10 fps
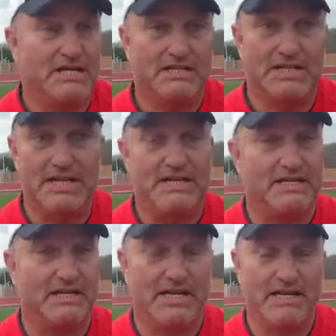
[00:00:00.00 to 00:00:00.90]
just
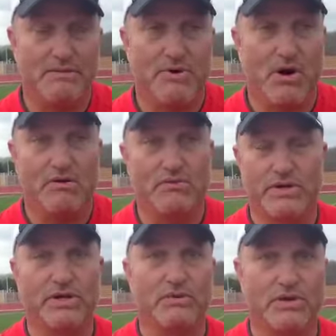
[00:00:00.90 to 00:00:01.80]
hitting hitting the ball
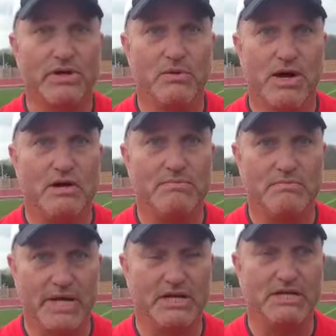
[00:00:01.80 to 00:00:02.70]
really, really well,
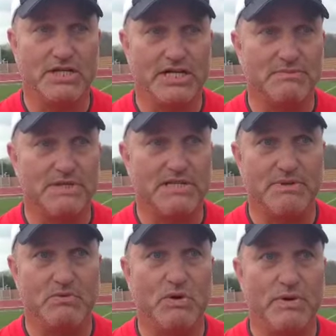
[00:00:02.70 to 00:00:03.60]
making adjustments. I
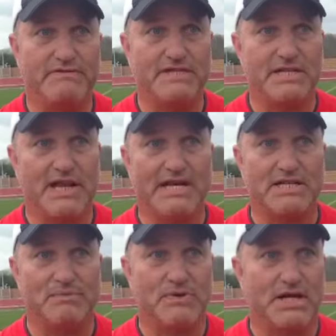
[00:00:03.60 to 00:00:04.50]
mean, what we've seen the
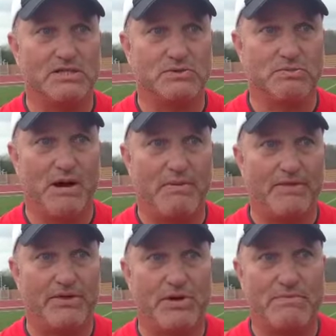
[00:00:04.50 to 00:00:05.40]
last couple of nights was probably
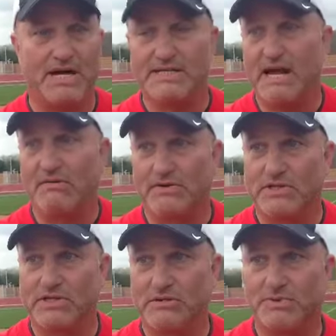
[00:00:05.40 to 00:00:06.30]
about 30 miles an hour
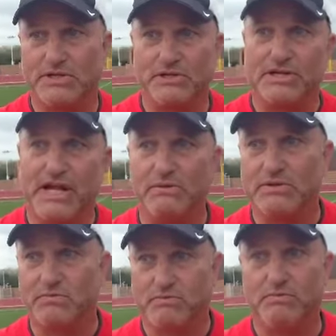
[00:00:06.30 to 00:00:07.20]
versus pitcher today
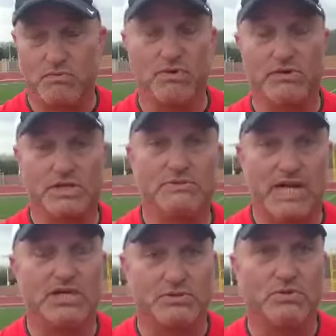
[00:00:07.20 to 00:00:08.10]
was really she
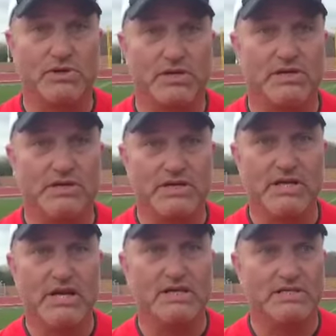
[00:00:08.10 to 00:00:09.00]
was actually really good.
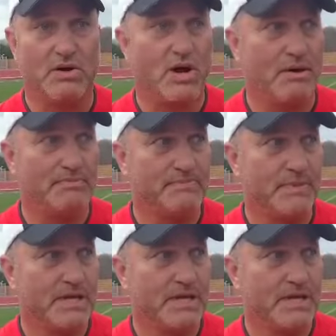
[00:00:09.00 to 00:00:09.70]
So um,